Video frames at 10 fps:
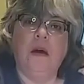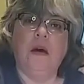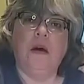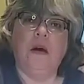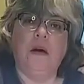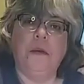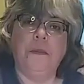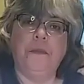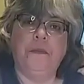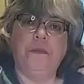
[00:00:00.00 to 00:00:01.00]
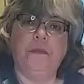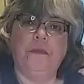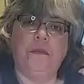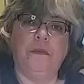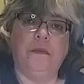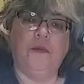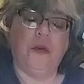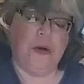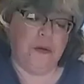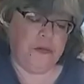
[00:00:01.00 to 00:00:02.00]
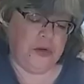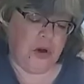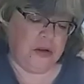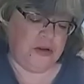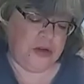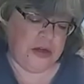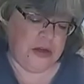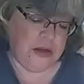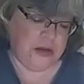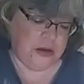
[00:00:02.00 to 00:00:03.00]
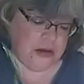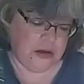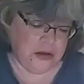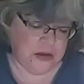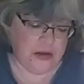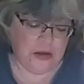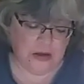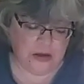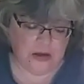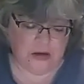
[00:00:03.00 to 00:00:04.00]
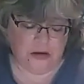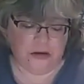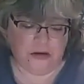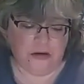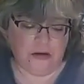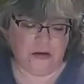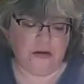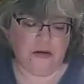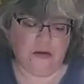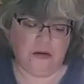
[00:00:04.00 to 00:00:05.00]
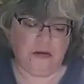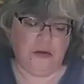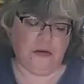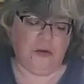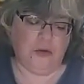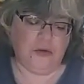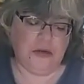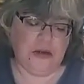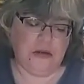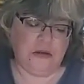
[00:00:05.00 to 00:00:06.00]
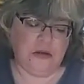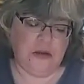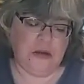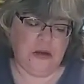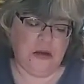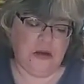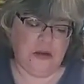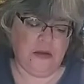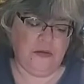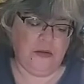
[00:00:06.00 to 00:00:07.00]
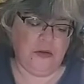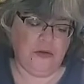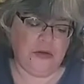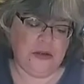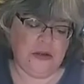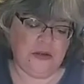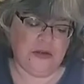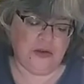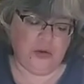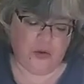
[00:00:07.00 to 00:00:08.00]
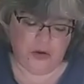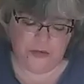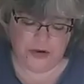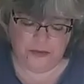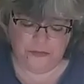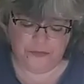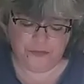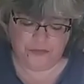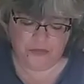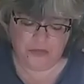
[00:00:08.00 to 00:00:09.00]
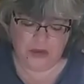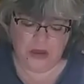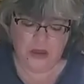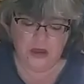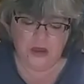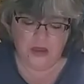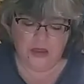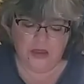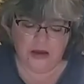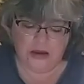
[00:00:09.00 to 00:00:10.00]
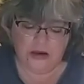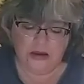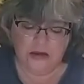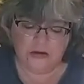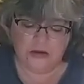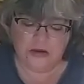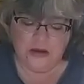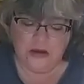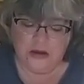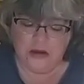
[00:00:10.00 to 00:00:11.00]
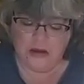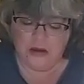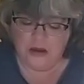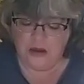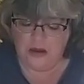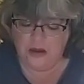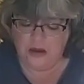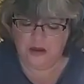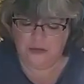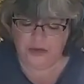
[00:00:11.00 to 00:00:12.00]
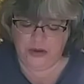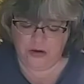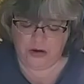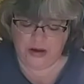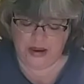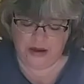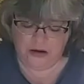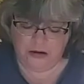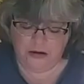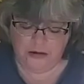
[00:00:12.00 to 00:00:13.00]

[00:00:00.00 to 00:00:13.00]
from Dollar Tree, and those easily, if you're using these as an ornament, that can easily be your hanger.